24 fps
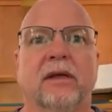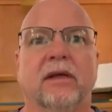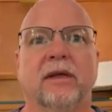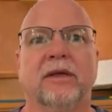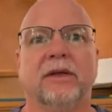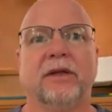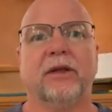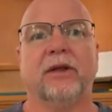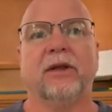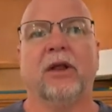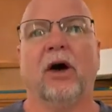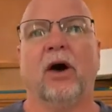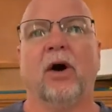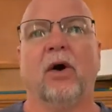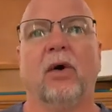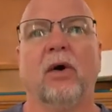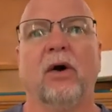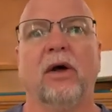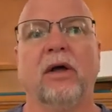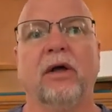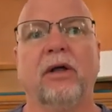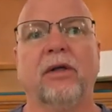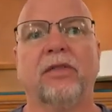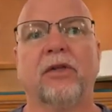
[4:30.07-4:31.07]
You
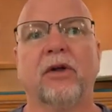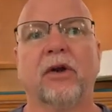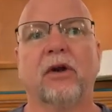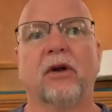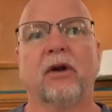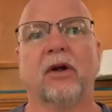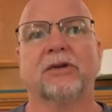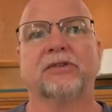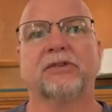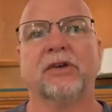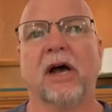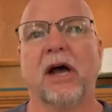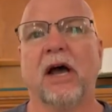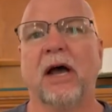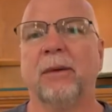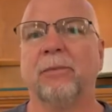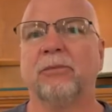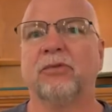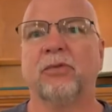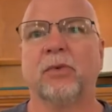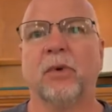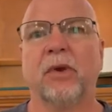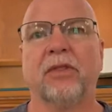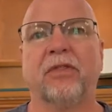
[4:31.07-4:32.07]
know, there are
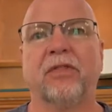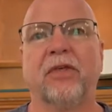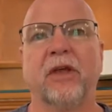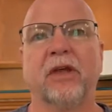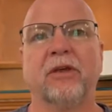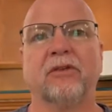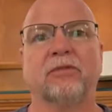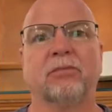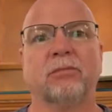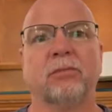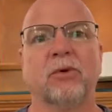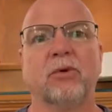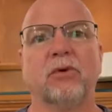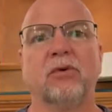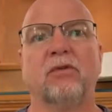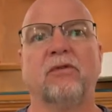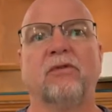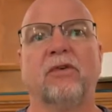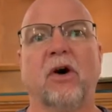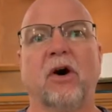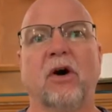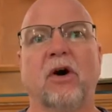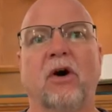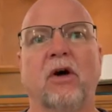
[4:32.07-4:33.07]
times when things
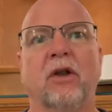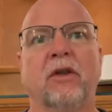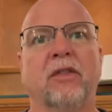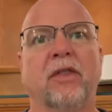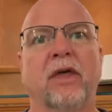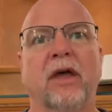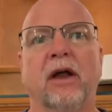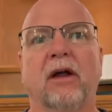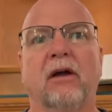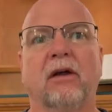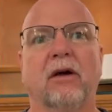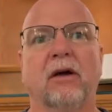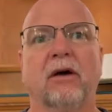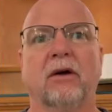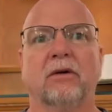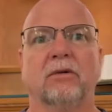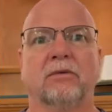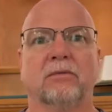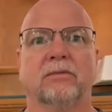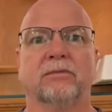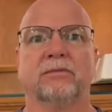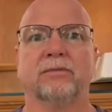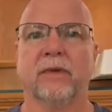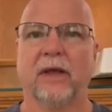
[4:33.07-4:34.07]
move on their
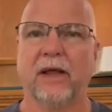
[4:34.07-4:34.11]
own.